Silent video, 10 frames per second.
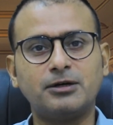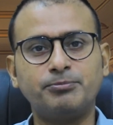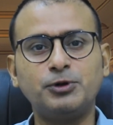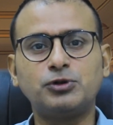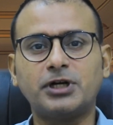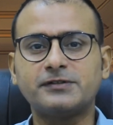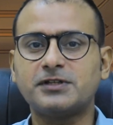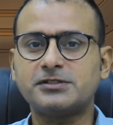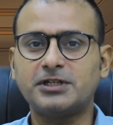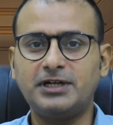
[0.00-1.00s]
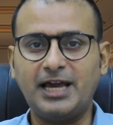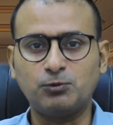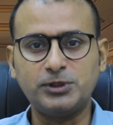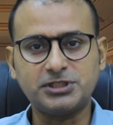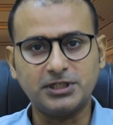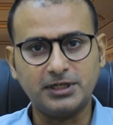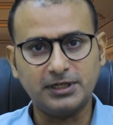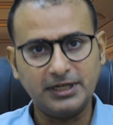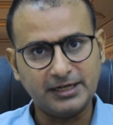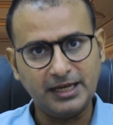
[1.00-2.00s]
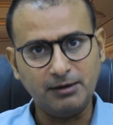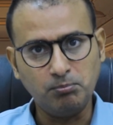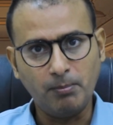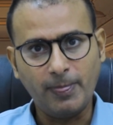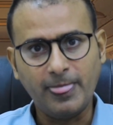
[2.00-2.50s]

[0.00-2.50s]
computer assisted language learning.